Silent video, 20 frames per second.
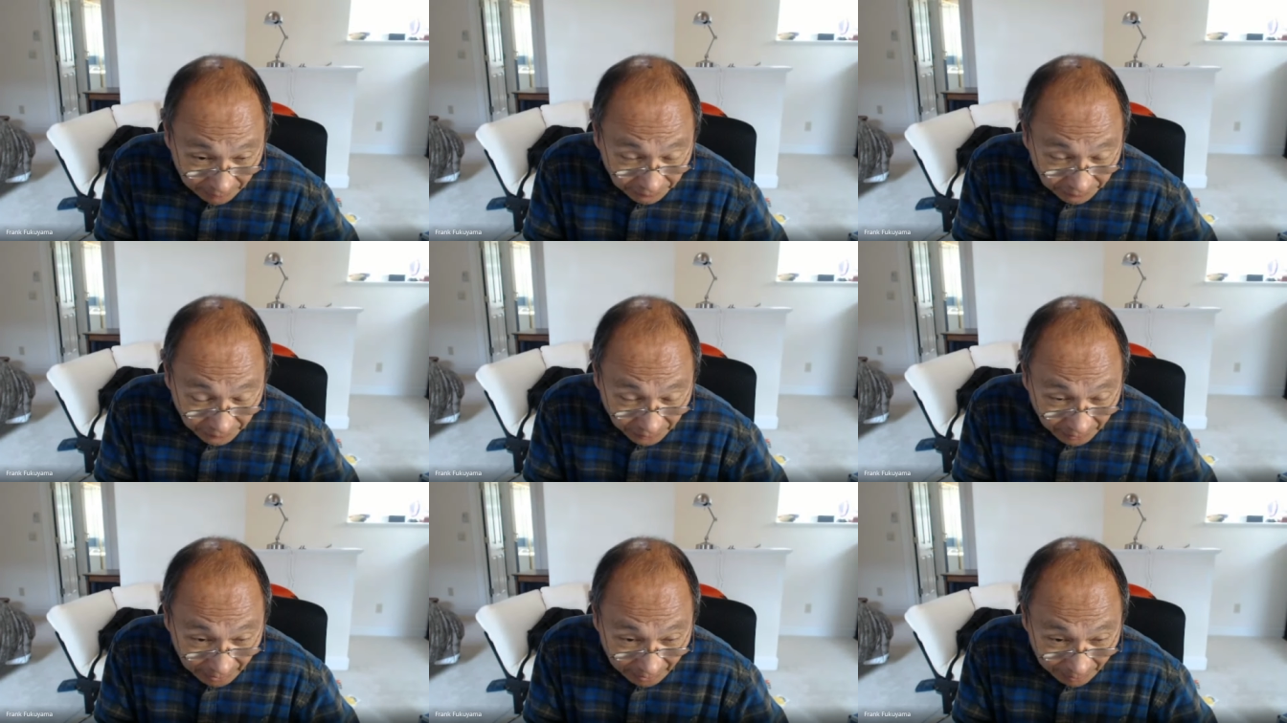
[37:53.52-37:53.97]

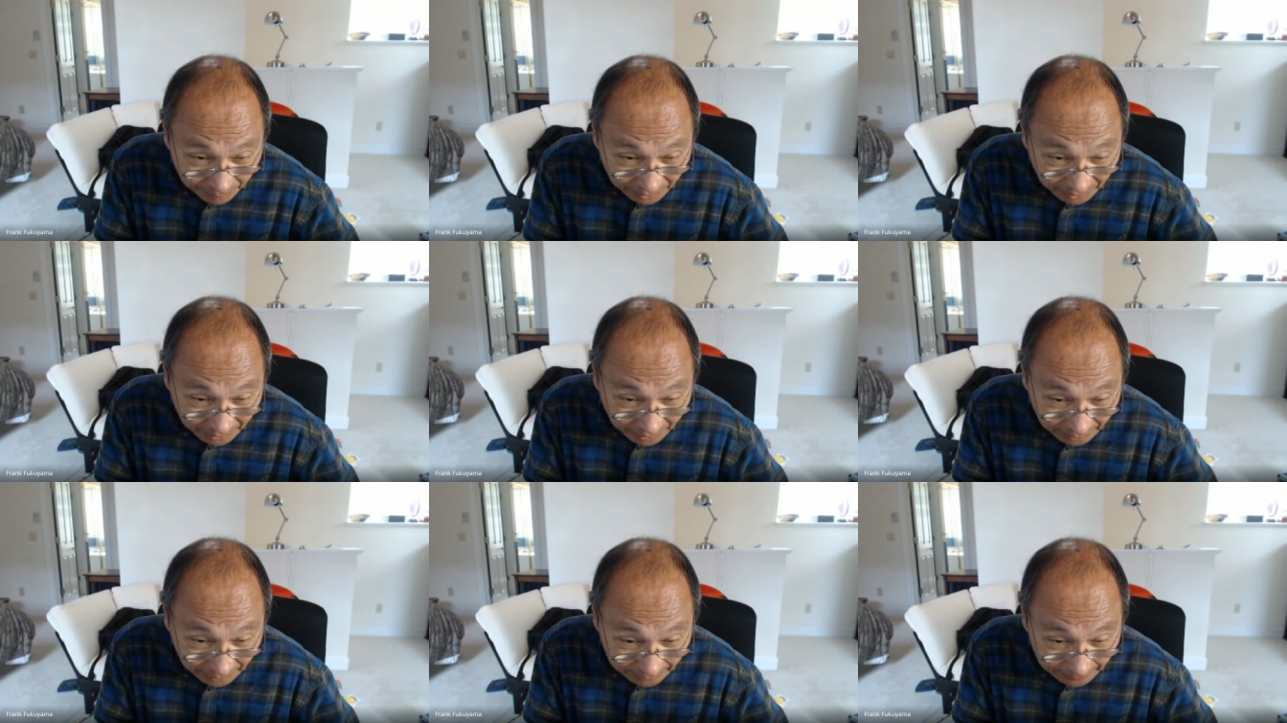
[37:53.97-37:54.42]

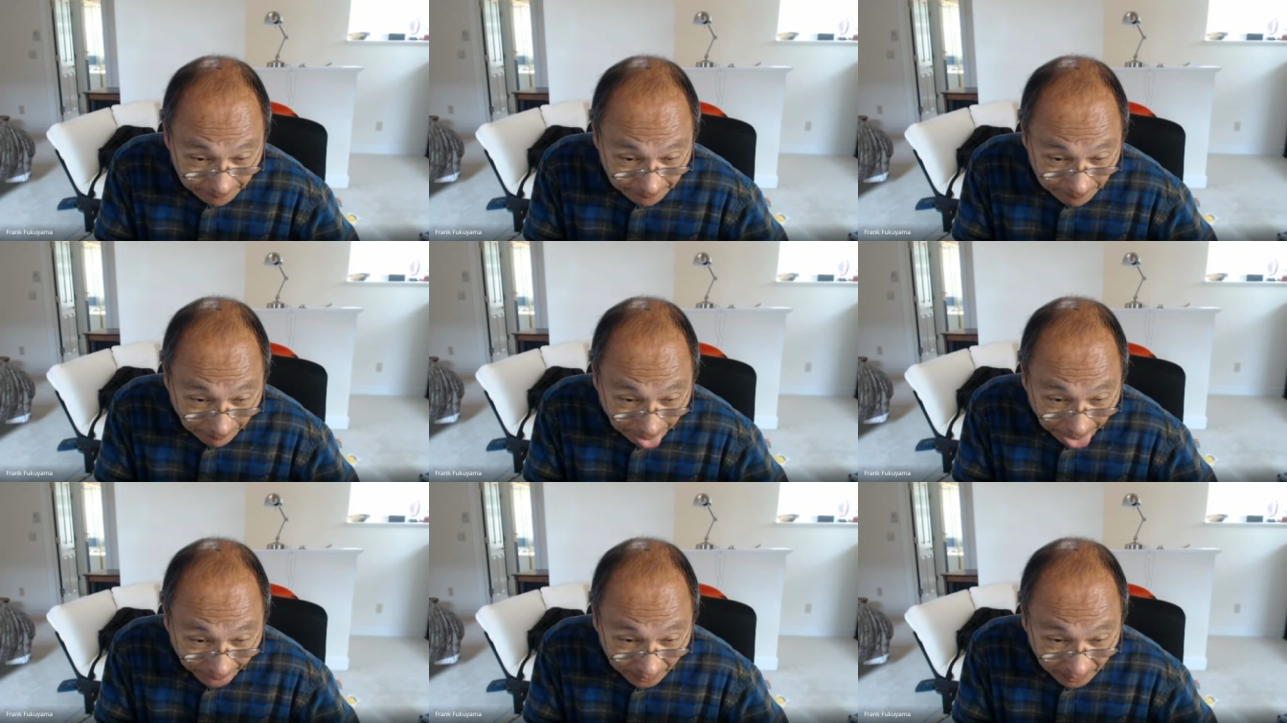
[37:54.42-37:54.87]
phenomenon,
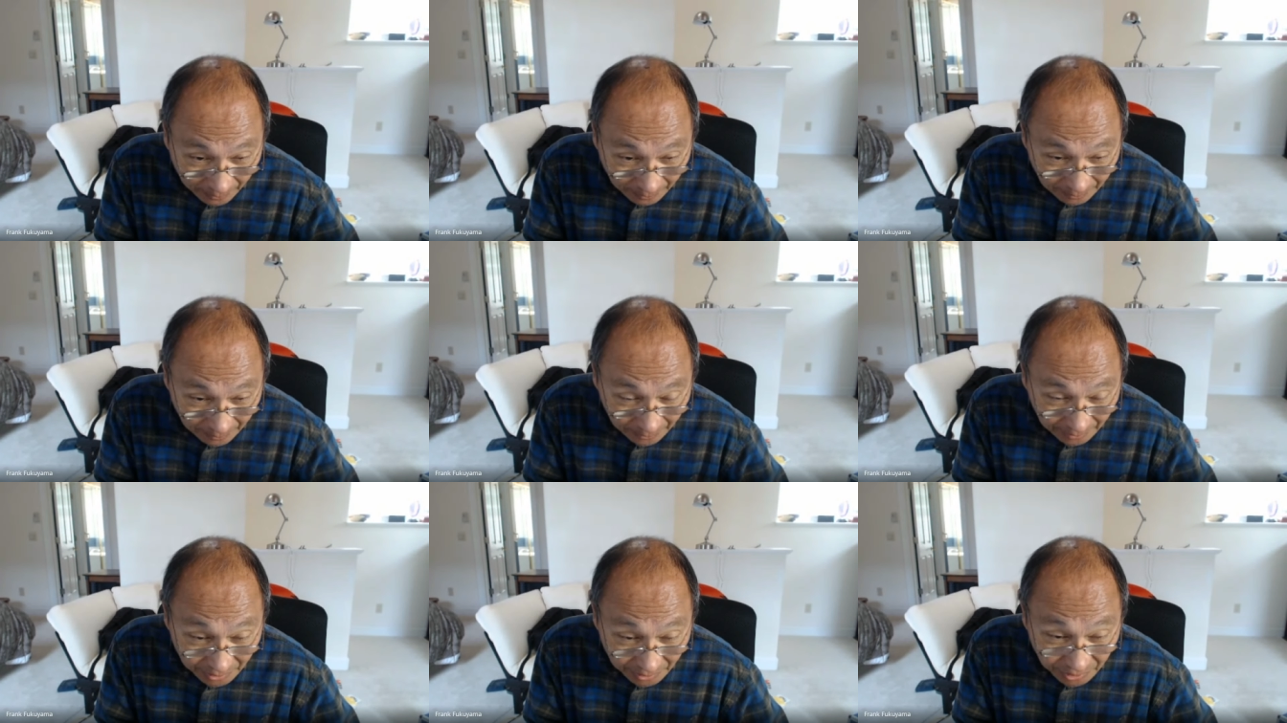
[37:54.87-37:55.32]

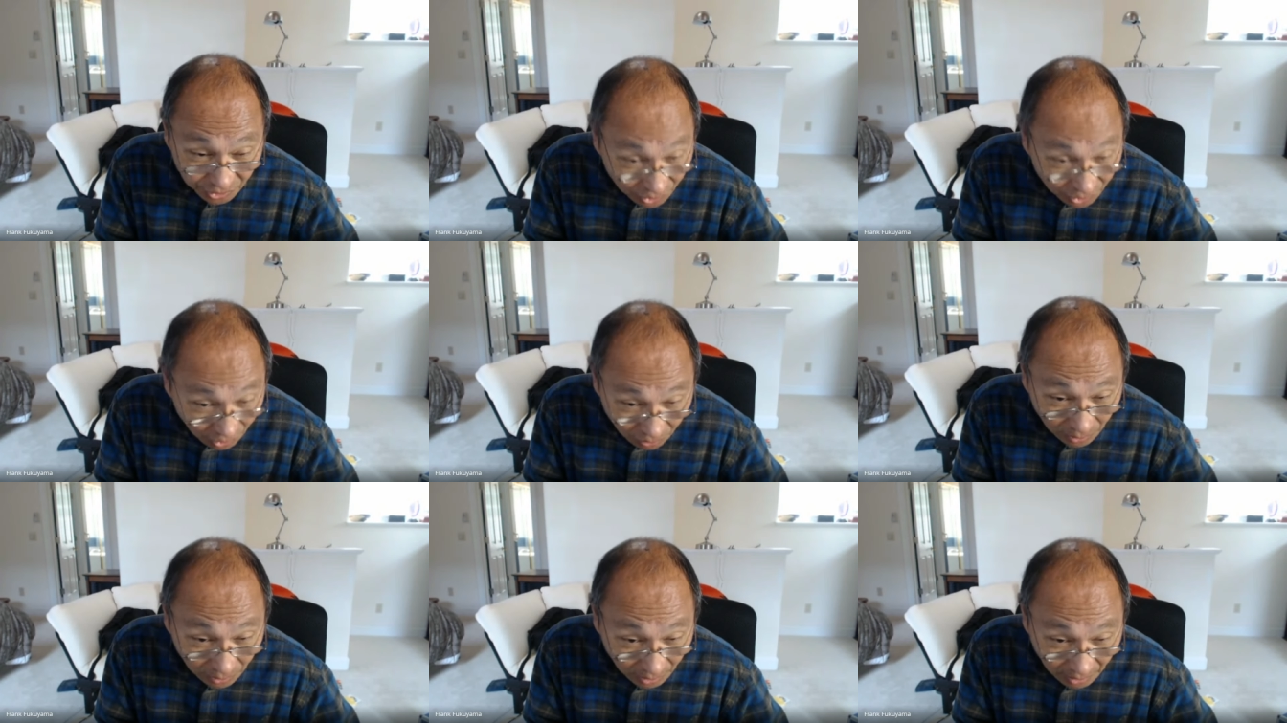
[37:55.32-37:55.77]
is
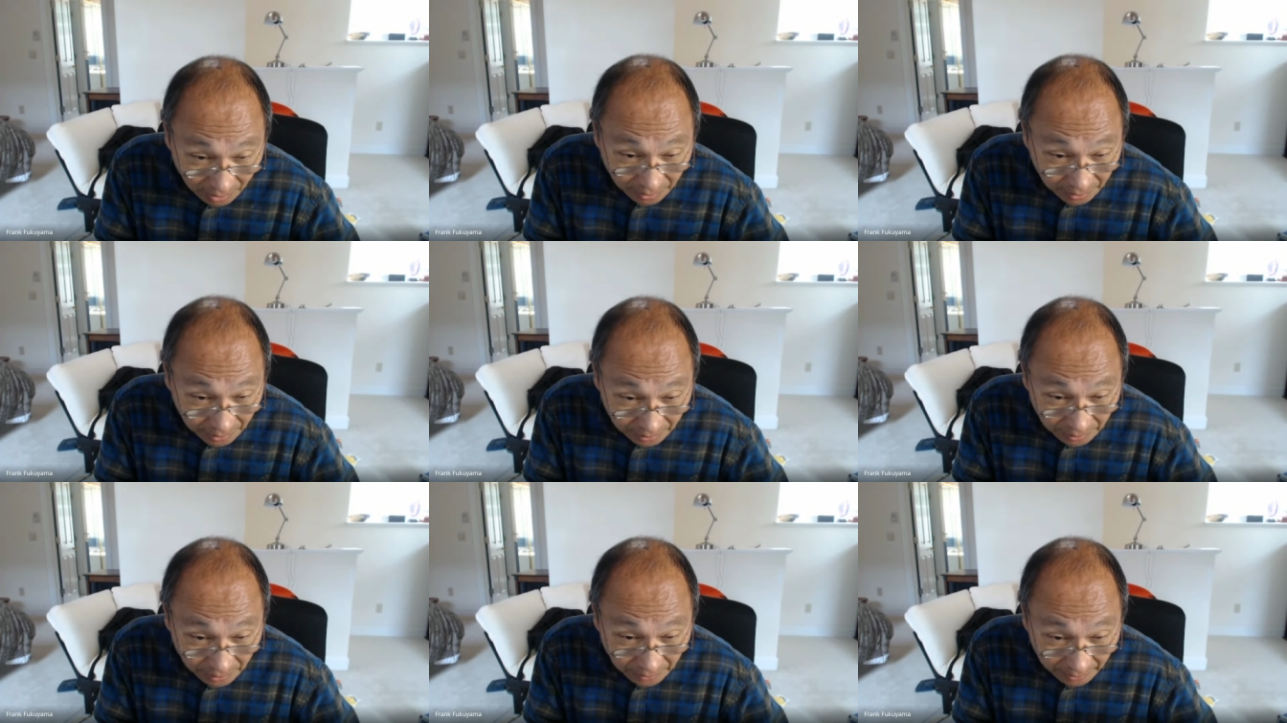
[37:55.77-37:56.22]
no
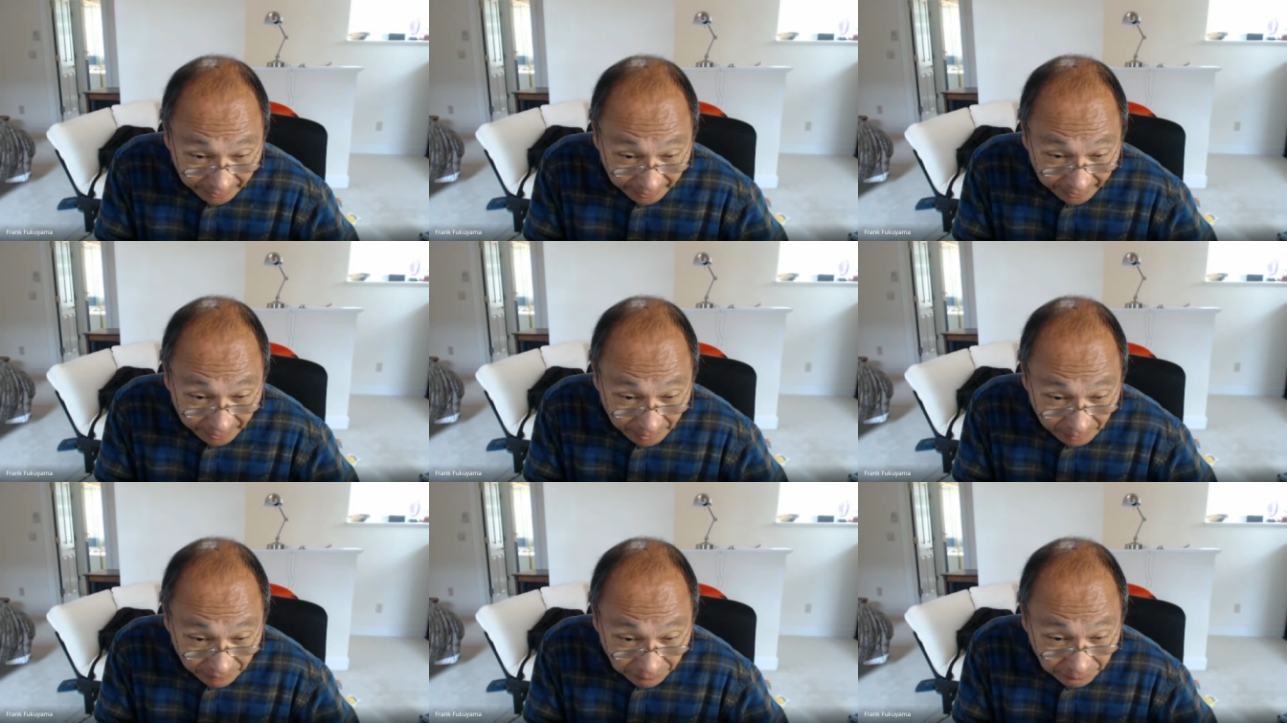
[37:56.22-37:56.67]
longer
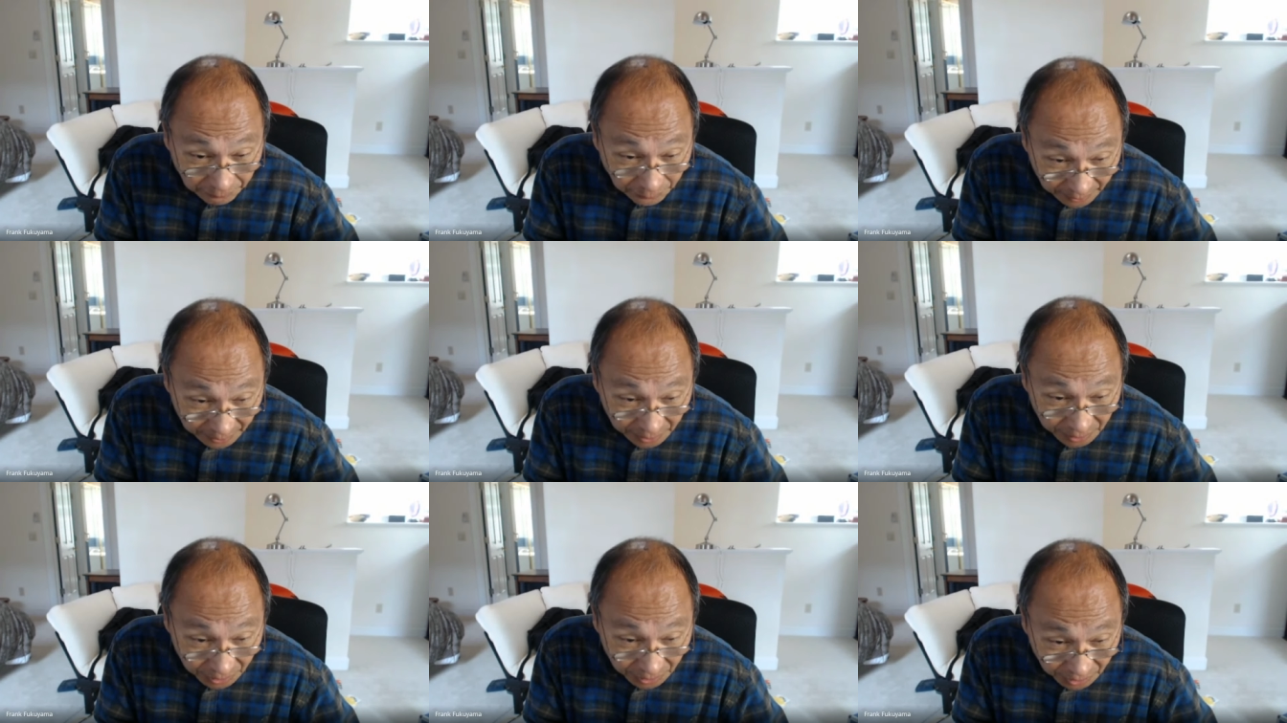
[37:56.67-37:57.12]
a
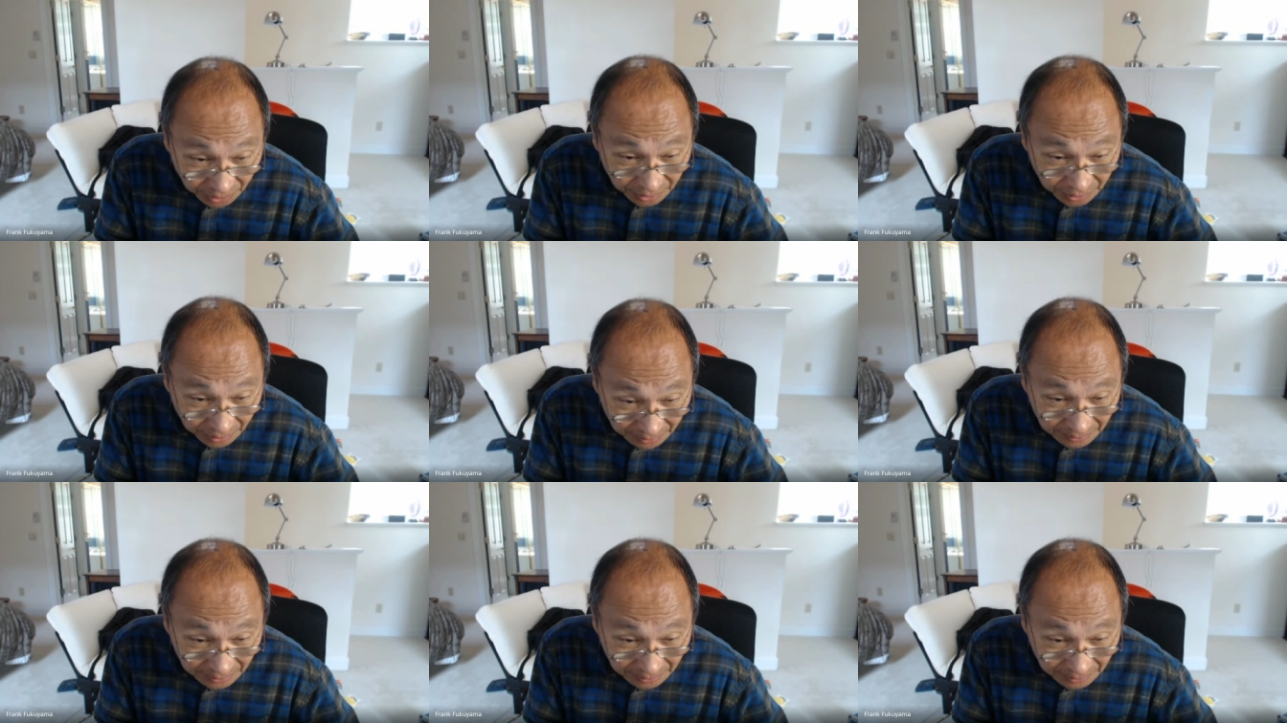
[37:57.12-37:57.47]
fringe